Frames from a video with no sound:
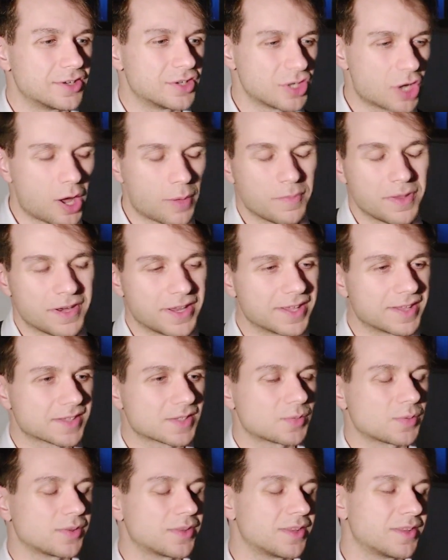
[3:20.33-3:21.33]

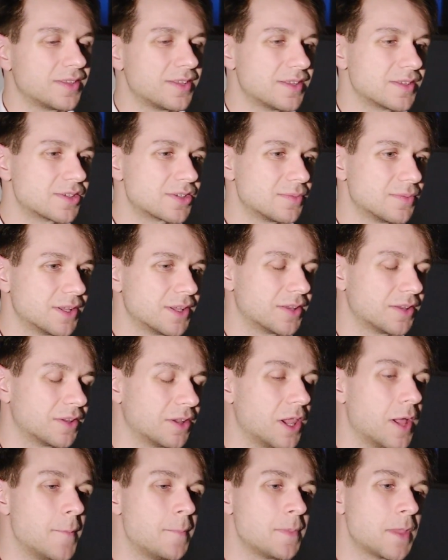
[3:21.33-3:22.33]
dominance within the
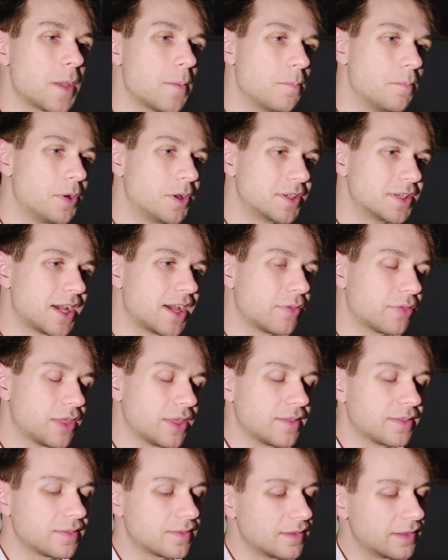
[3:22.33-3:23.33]
instrumental. But I
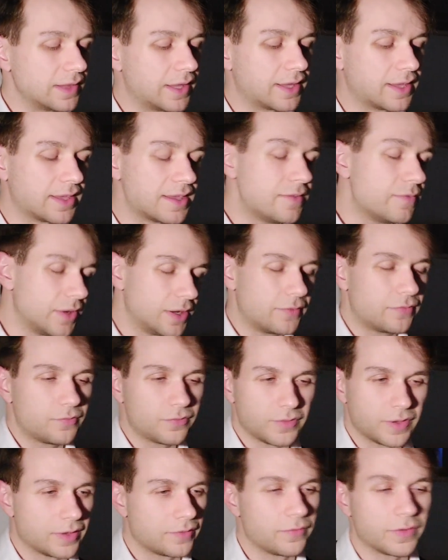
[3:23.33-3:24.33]
think, like, even
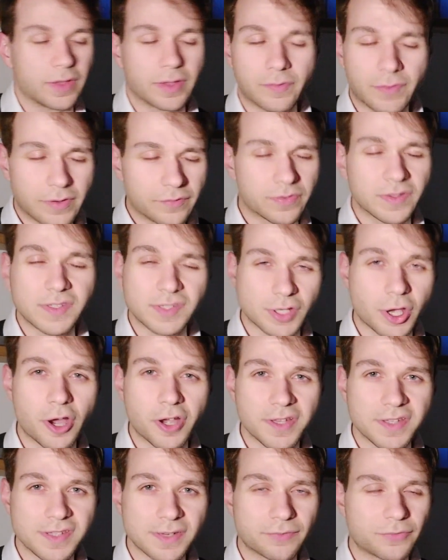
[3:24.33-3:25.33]
if the
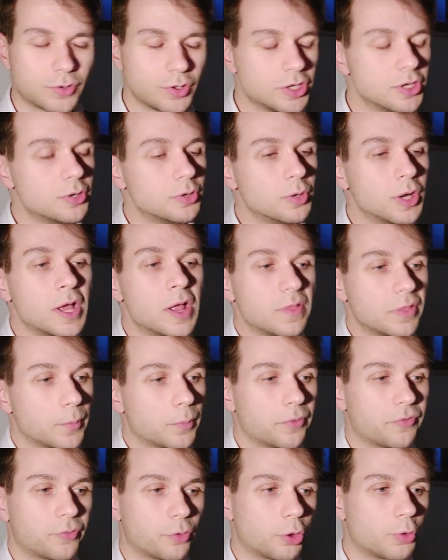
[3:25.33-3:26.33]
song isn't for you, the
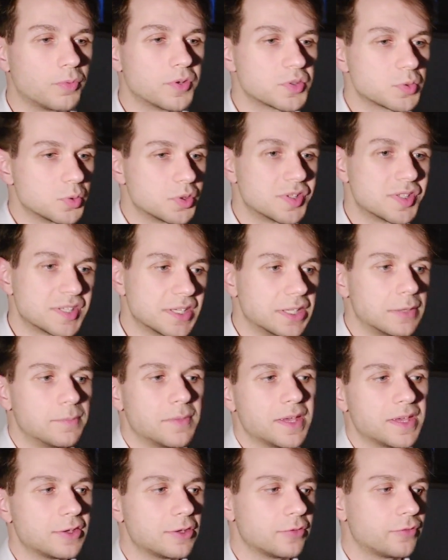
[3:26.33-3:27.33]
performance would still
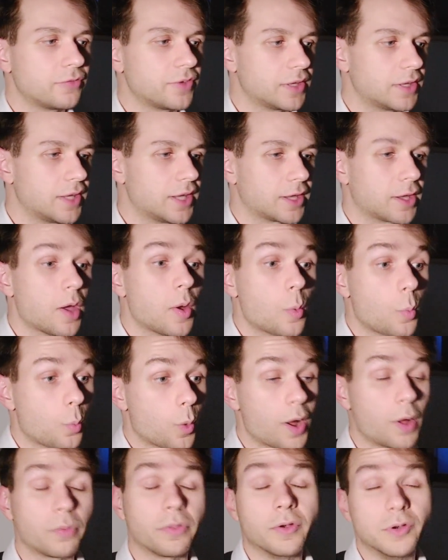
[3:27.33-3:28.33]
make you feel like,
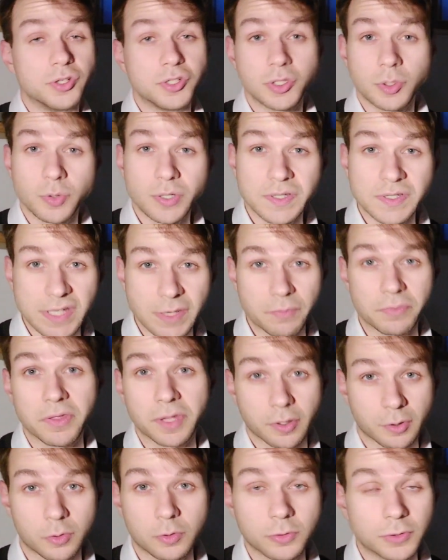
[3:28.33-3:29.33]
wow, they're doing
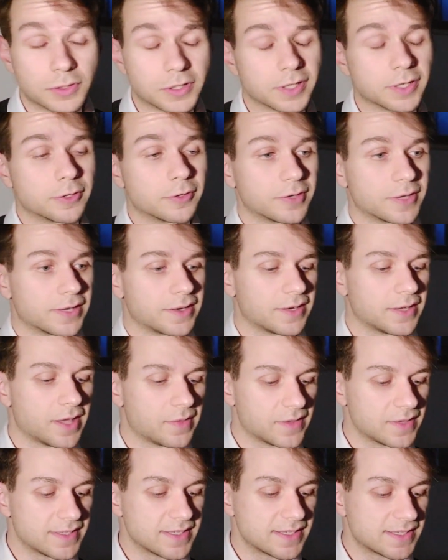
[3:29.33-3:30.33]
something cool here,
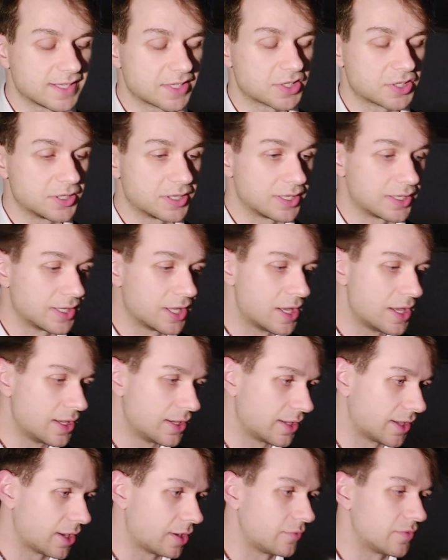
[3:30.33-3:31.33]
and this is actually
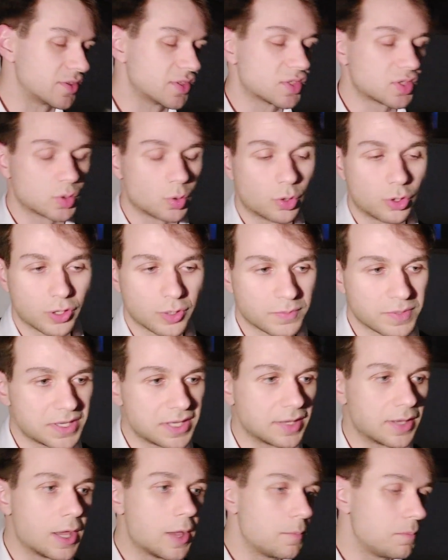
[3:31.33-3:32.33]
kind of a story
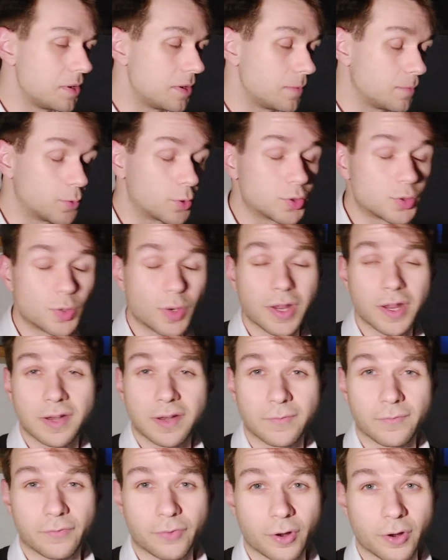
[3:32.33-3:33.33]
being portrayed
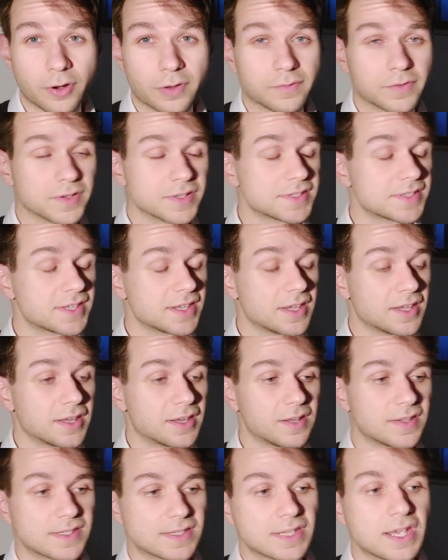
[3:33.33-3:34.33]
in front of us,
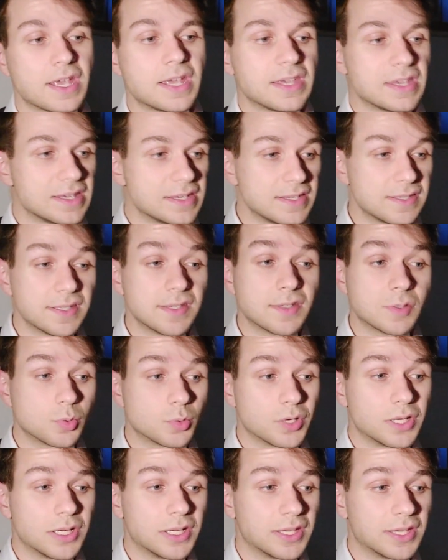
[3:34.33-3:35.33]
and it's easy to
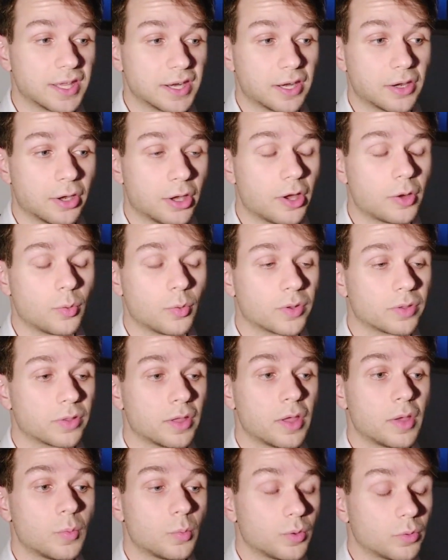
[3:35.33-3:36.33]
really get along with
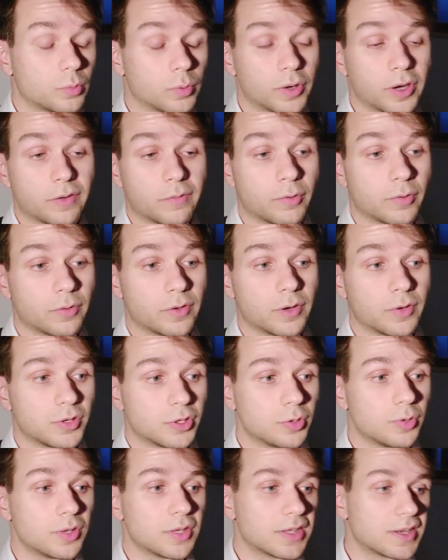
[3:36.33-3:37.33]
whatever they're
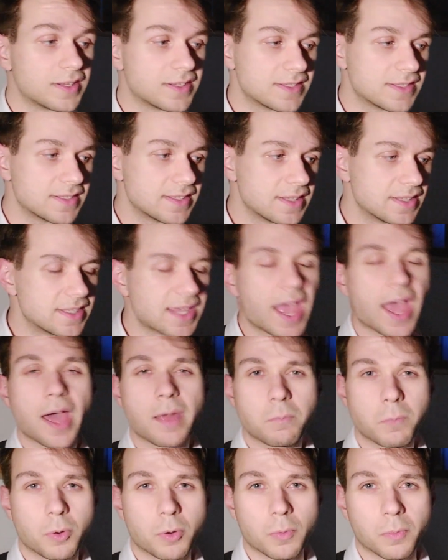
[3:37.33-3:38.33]
doing, and it's
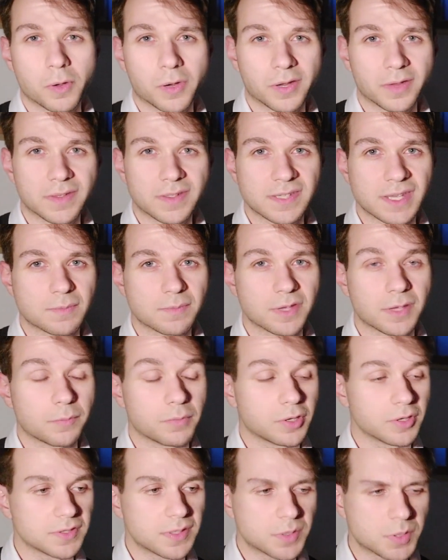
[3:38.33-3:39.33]
admirable at the same time
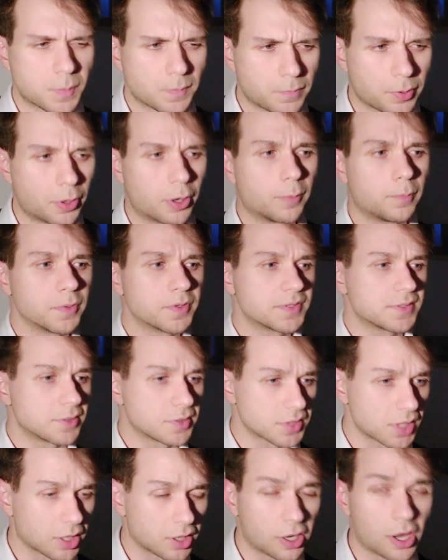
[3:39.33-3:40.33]
because there's a purpose,
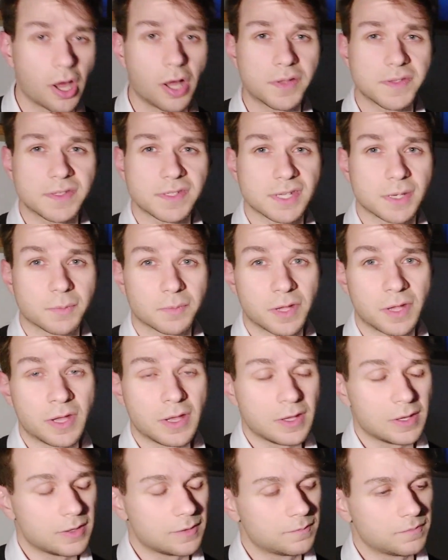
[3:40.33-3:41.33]
there's a concept.
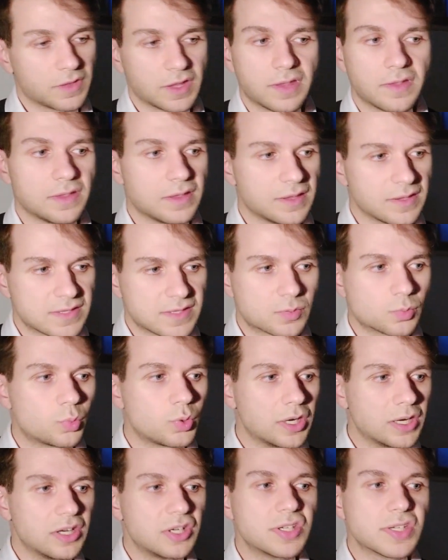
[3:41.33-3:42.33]
It's
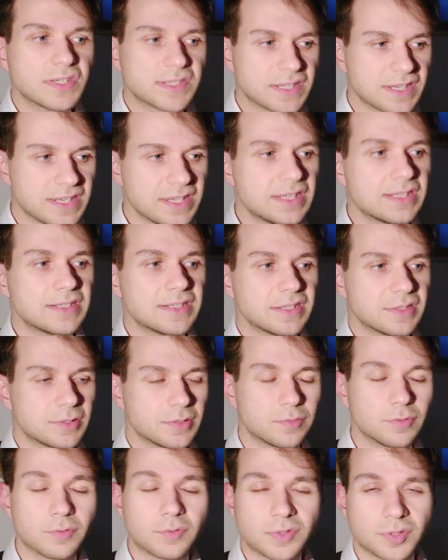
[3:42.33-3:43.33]
really just easy
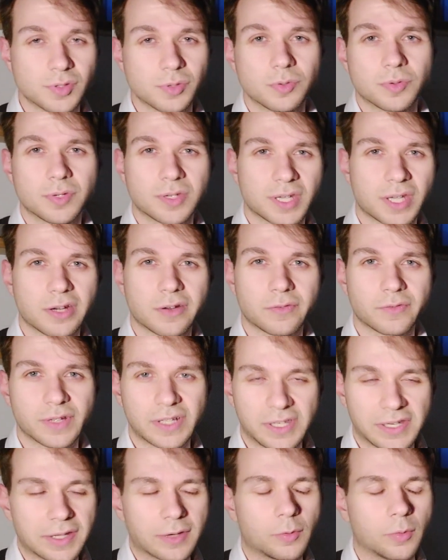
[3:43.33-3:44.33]
to kind of
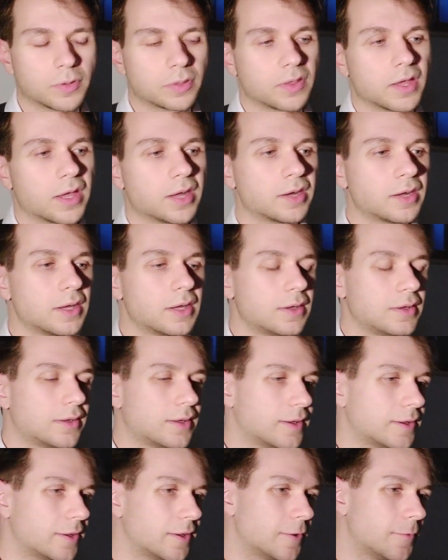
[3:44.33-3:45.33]
click with that.
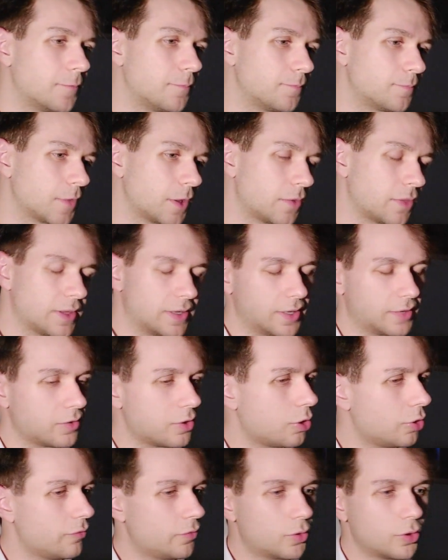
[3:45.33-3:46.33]
I think like
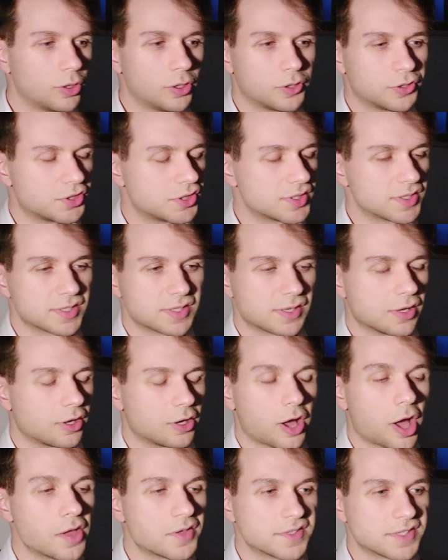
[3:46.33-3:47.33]
the overall just
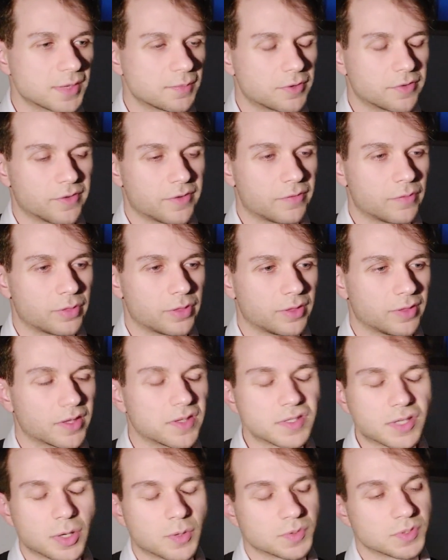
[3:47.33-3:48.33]
concept of everything
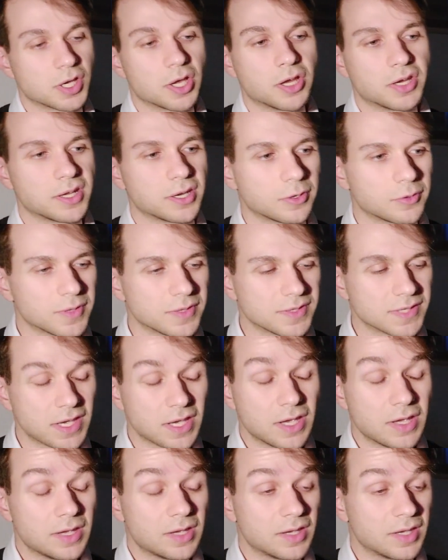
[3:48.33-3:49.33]
that goes on here is
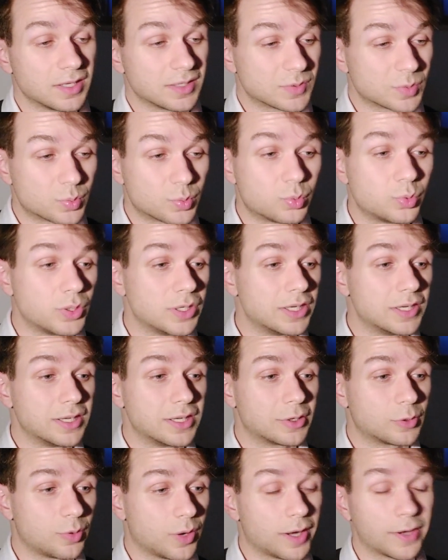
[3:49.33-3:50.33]
really
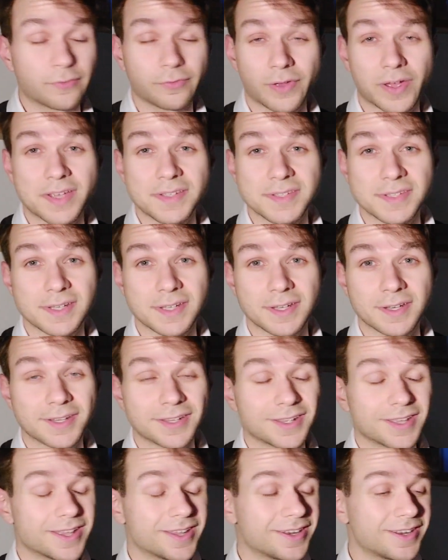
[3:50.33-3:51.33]
quite
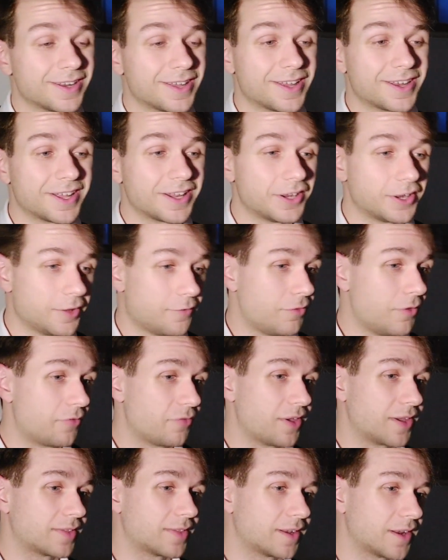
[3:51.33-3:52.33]
fascinating. And I love the
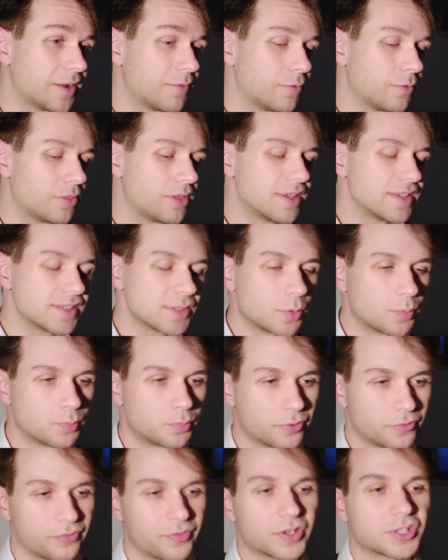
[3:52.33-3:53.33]
fact that everything's so
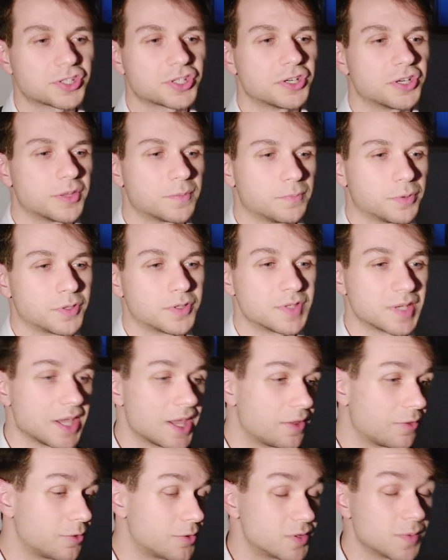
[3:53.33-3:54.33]
professionally put
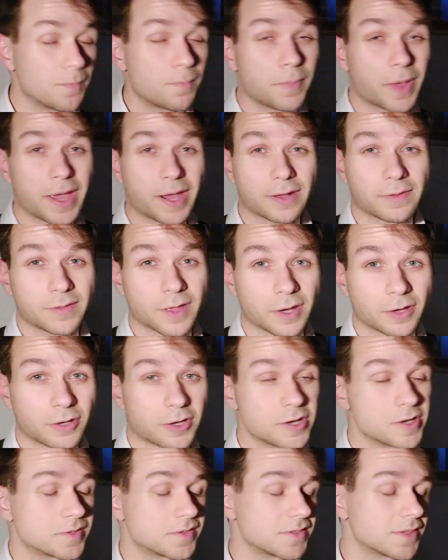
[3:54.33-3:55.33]
together to back that
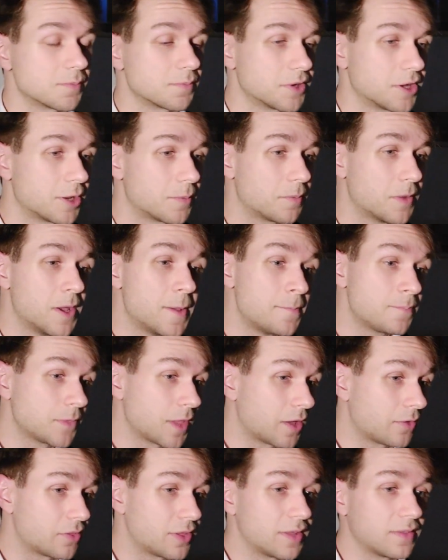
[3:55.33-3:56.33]
concept up.
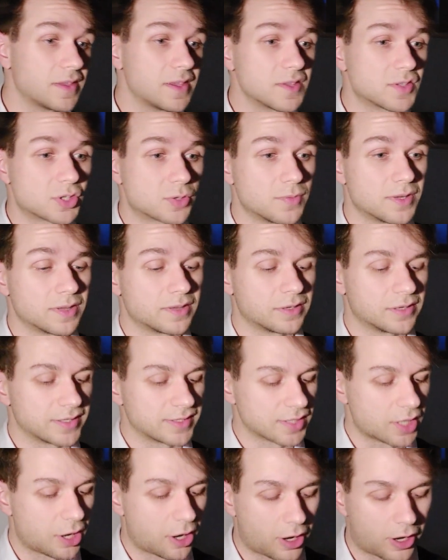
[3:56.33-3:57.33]
I think the instrumental
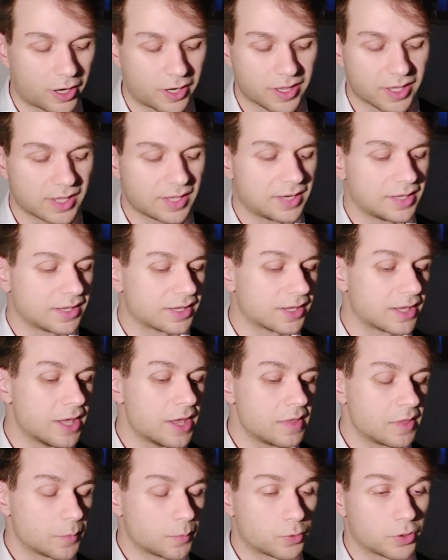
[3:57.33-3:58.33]
is hard-hitting.
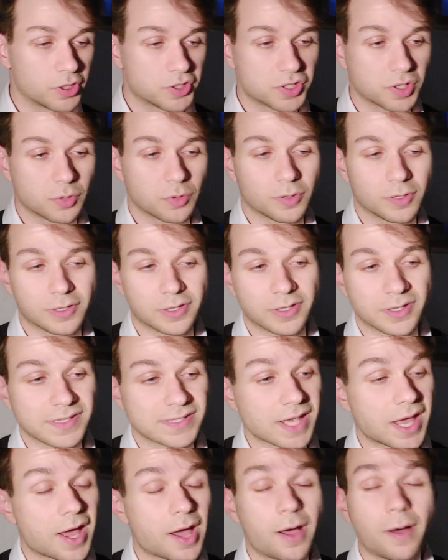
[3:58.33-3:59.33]
The production quality
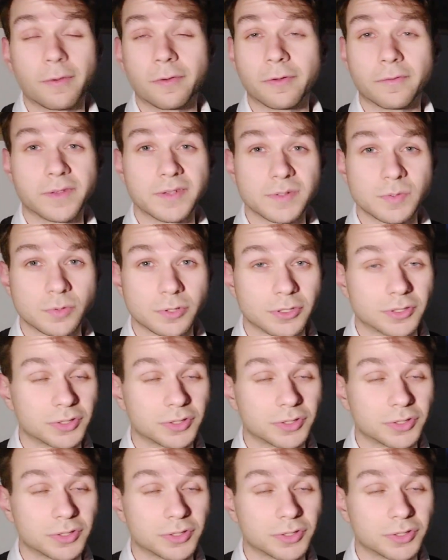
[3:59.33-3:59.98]
is out of this